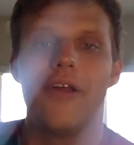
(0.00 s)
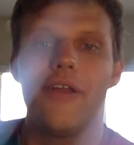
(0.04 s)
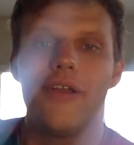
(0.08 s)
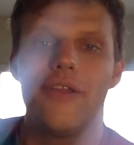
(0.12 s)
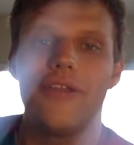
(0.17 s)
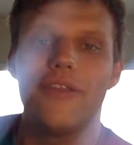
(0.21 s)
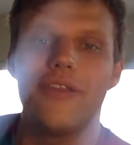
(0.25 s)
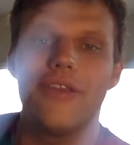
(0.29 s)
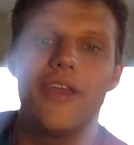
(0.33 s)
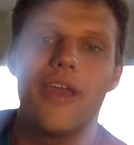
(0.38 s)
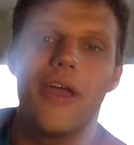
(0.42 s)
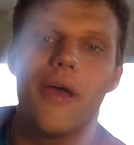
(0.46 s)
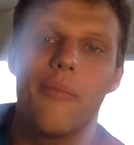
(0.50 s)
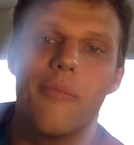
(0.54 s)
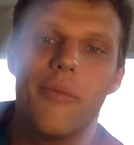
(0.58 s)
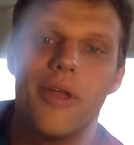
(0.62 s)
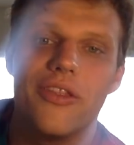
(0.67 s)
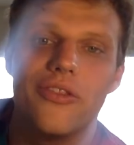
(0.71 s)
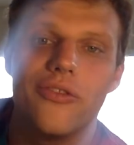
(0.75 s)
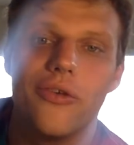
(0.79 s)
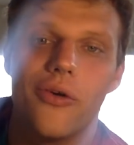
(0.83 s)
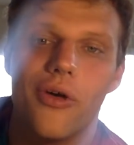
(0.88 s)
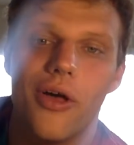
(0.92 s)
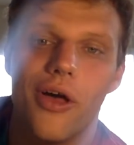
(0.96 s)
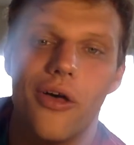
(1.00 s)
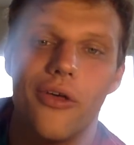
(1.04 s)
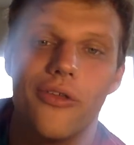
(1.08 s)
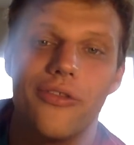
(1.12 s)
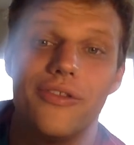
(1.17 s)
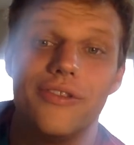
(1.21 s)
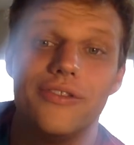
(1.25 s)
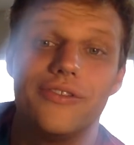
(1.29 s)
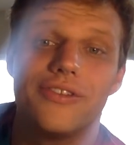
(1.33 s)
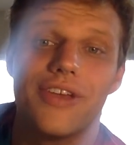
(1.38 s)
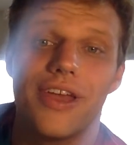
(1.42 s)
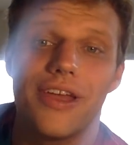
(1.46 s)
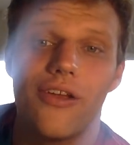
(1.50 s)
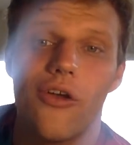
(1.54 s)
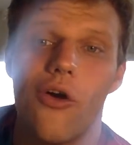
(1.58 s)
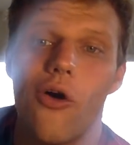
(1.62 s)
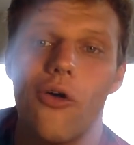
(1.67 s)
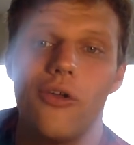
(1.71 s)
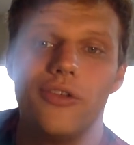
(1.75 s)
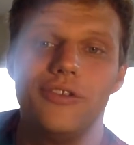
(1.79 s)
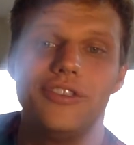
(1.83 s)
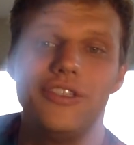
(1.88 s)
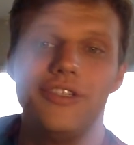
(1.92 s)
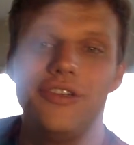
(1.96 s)
the Mental Health and
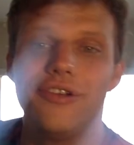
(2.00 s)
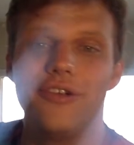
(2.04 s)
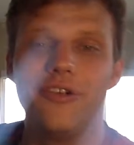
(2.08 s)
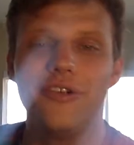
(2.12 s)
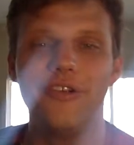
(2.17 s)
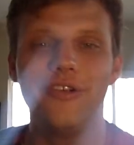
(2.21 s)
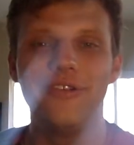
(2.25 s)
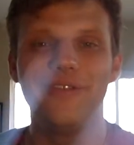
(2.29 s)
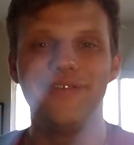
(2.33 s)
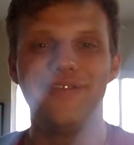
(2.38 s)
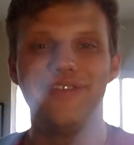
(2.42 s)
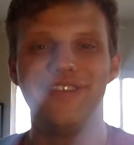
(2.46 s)
Psychology Nerd.